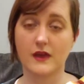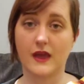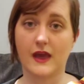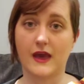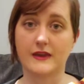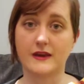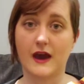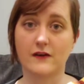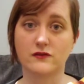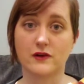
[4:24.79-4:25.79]
And
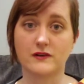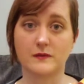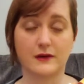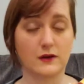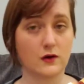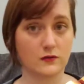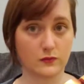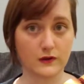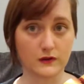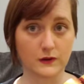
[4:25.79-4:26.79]
after I did my coat
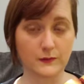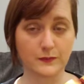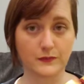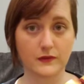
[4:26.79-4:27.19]
of wood glue,